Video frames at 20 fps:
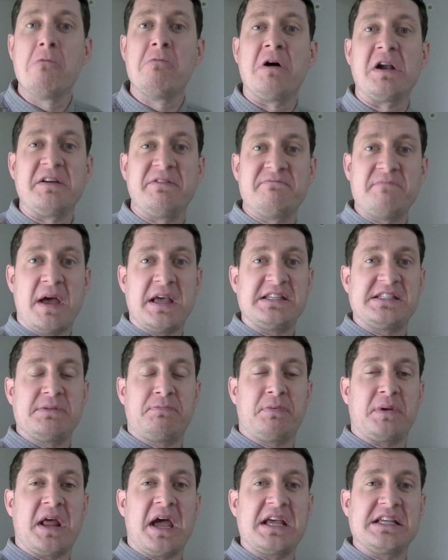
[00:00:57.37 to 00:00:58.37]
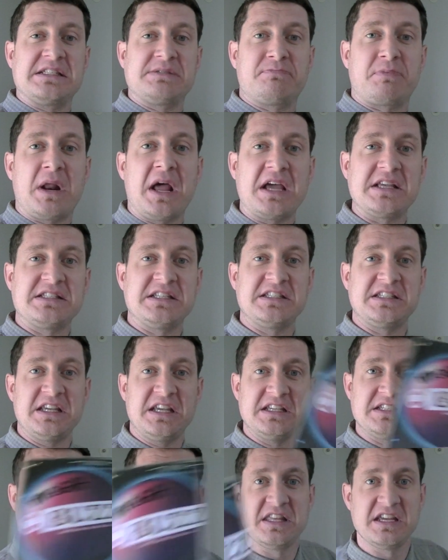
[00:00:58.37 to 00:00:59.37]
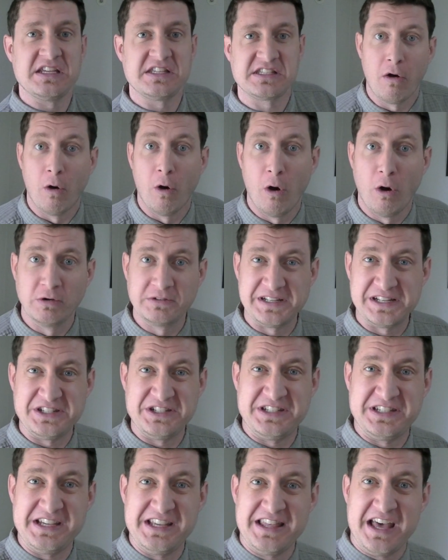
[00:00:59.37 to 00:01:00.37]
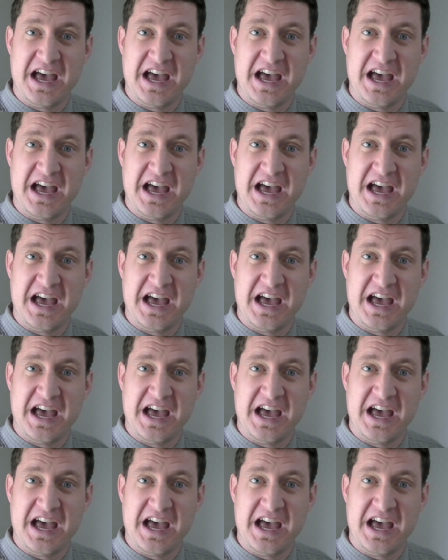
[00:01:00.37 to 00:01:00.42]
One of my surprise prizes is this. Oh, did you see